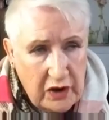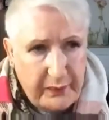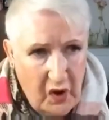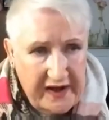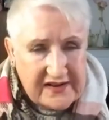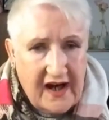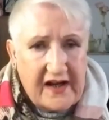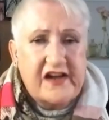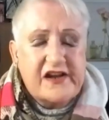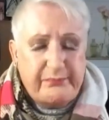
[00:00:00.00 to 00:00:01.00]
a very good
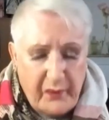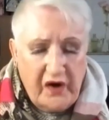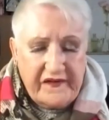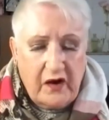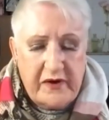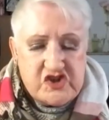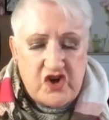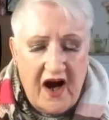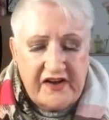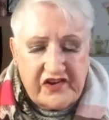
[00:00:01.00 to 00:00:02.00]
point, and it's a point that we
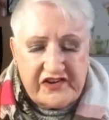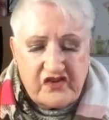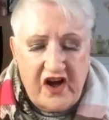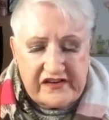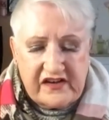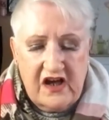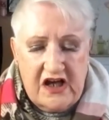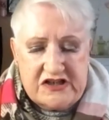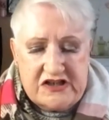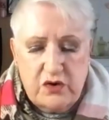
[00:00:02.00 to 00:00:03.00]
try to stress
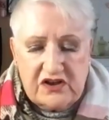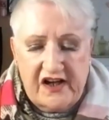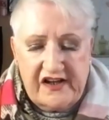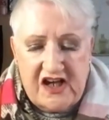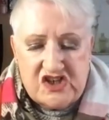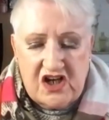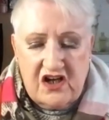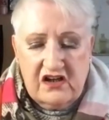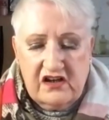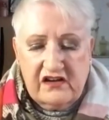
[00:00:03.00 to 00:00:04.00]

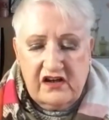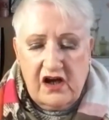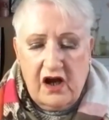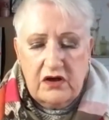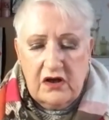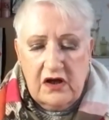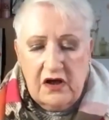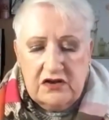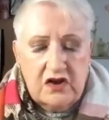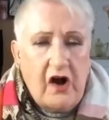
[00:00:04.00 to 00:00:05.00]
organisations, you know,
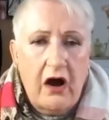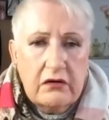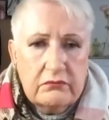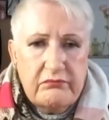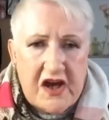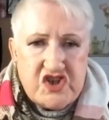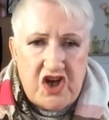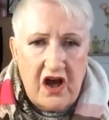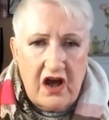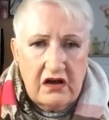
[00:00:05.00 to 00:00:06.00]
you can't
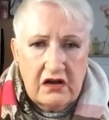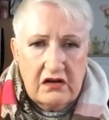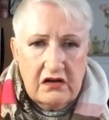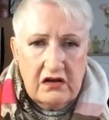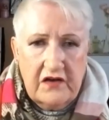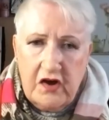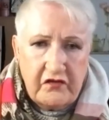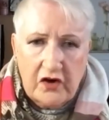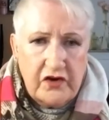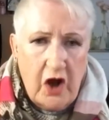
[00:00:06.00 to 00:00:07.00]
measure if you've
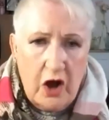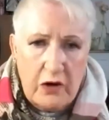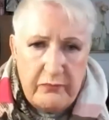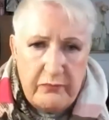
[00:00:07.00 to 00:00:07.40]
got no